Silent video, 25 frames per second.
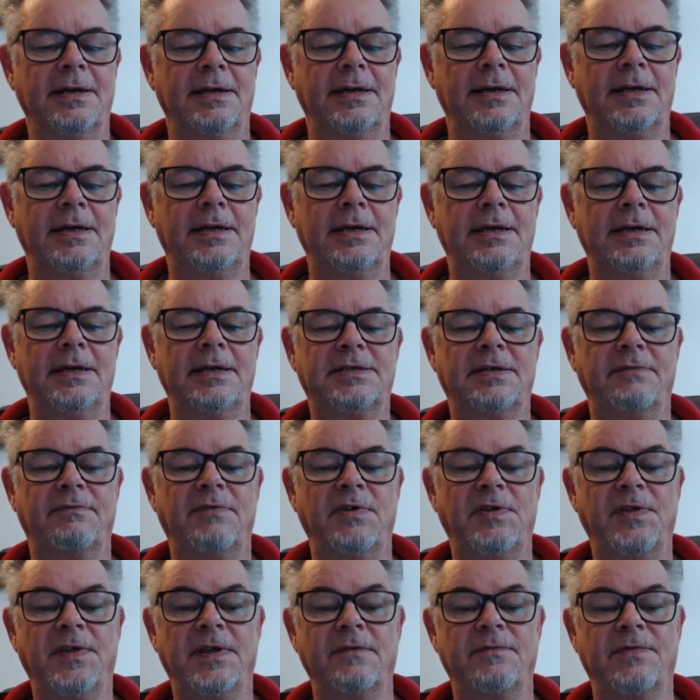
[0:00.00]
is, if
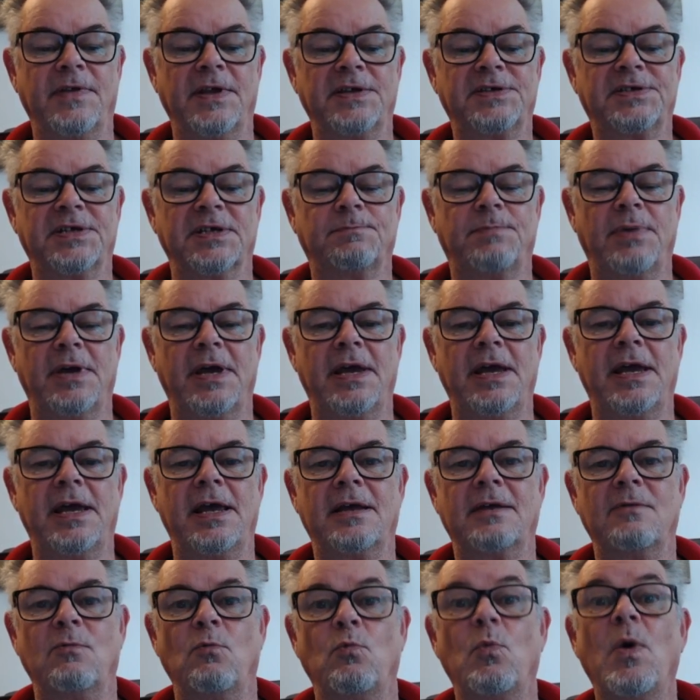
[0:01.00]
you think of this as
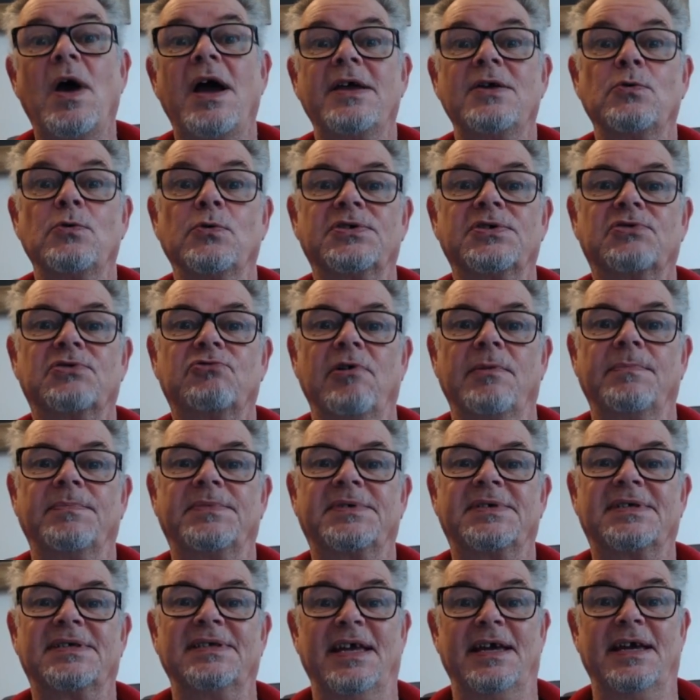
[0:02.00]
being where your
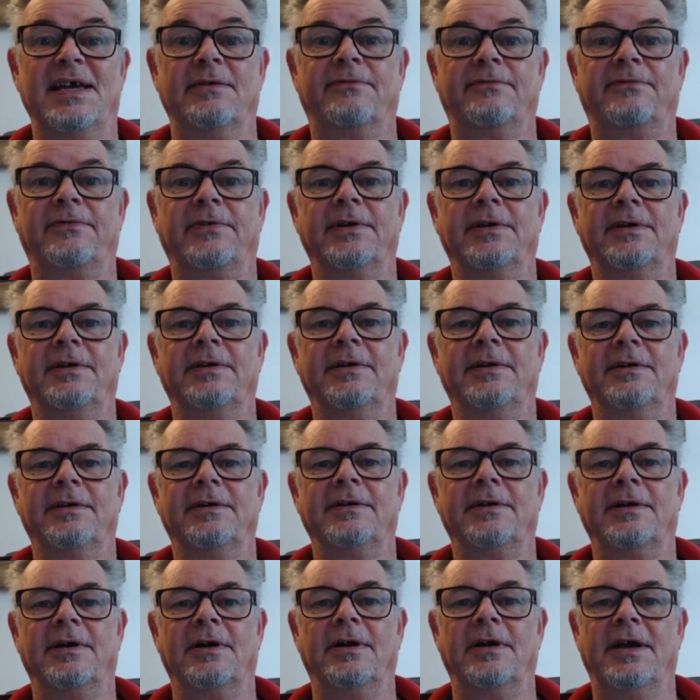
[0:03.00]
scripts live
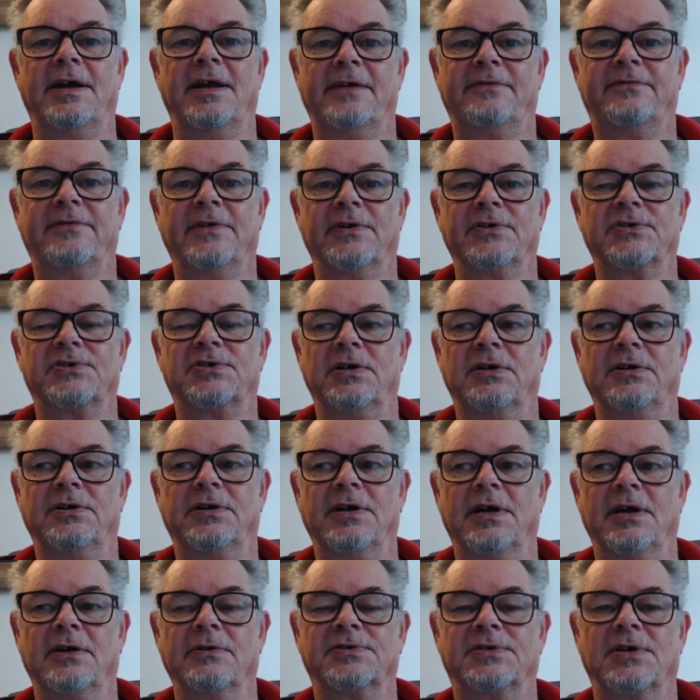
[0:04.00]
in FL
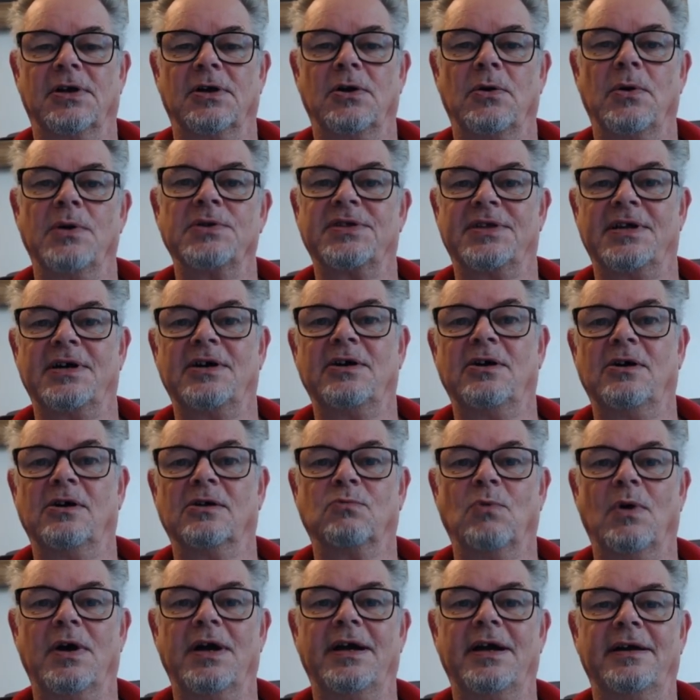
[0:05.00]
Studio, so under the
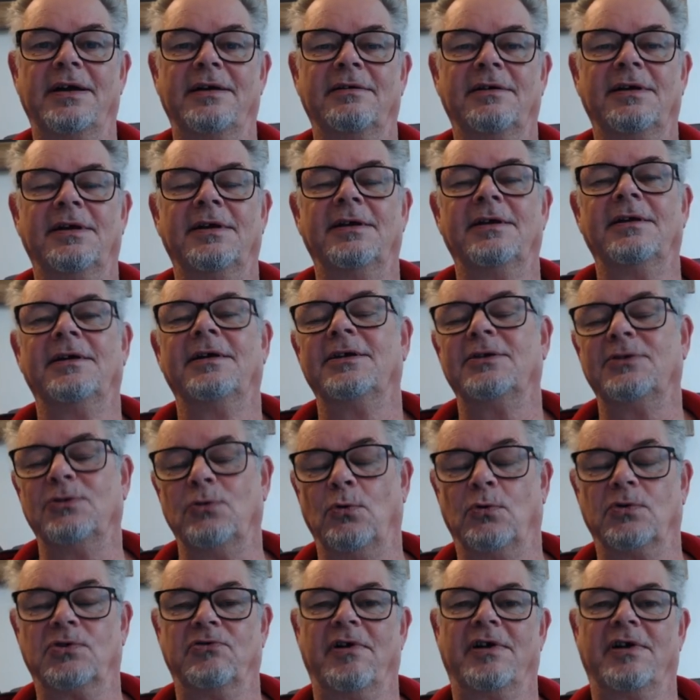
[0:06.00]
hardware,
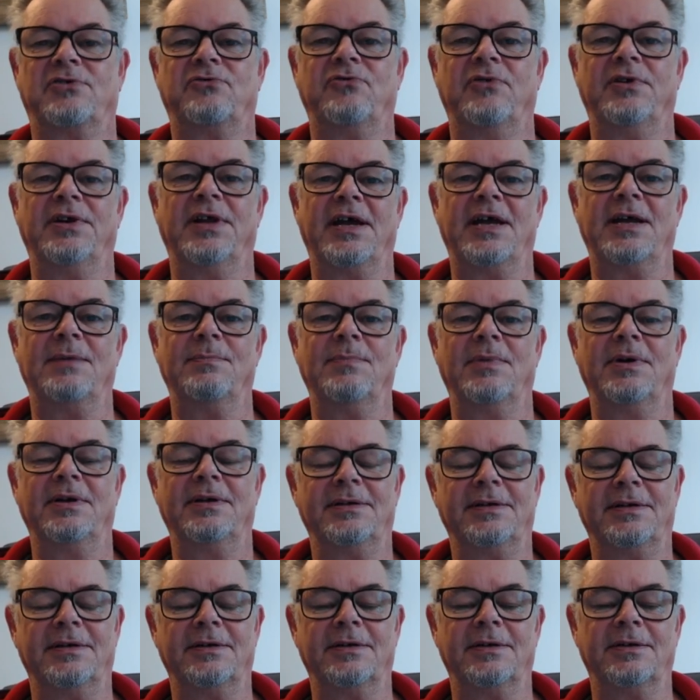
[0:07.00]
your directory name
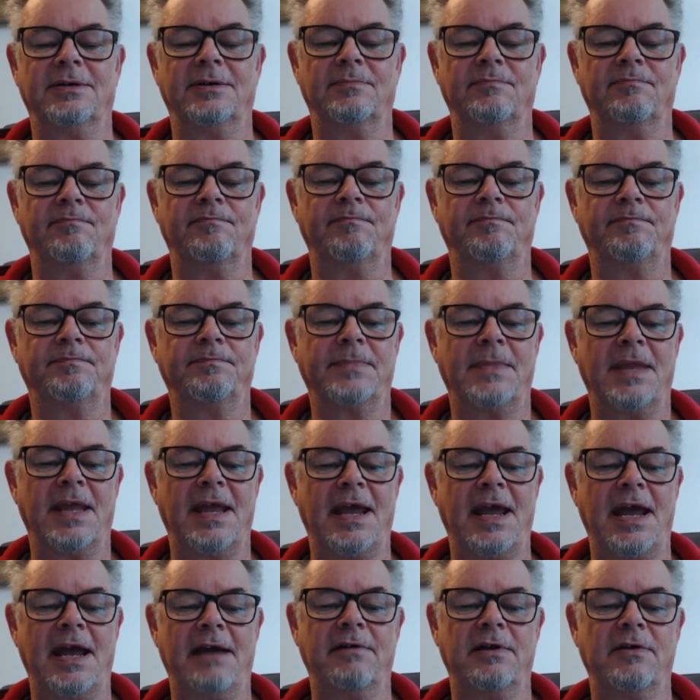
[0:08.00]

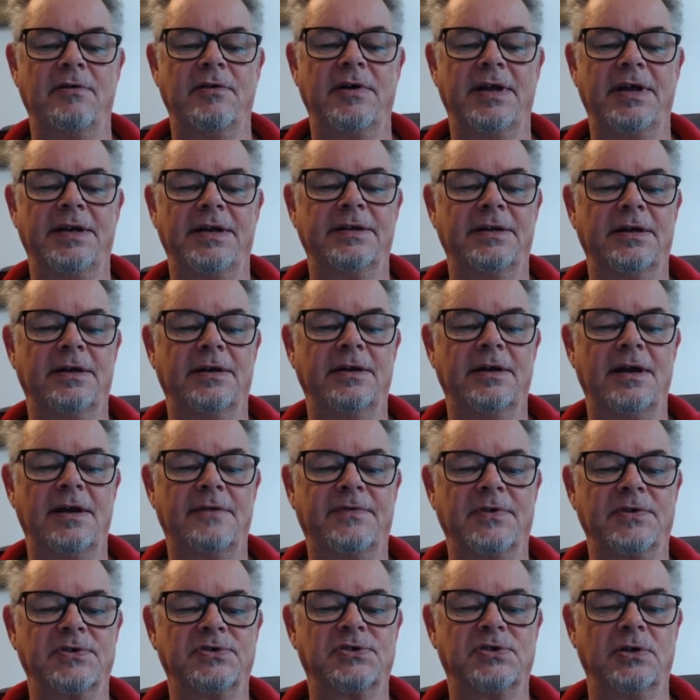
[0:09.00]
area in
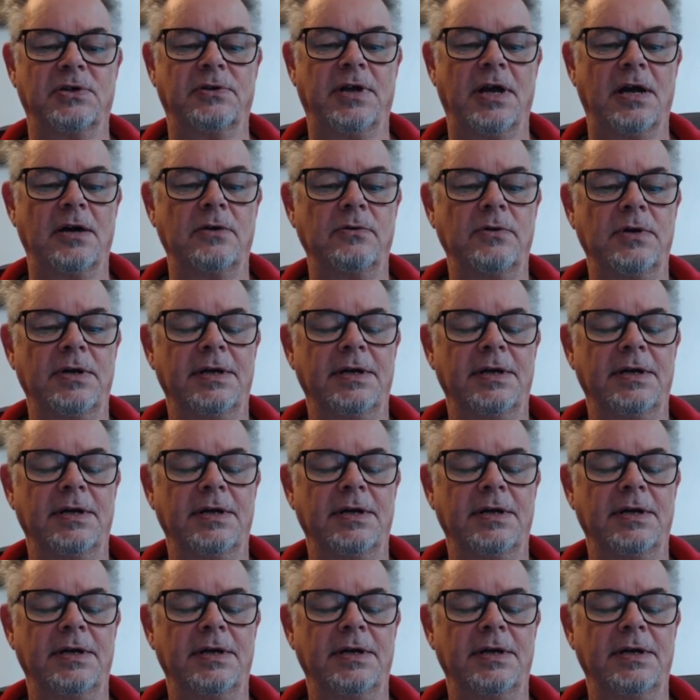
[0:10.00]
FL Studio.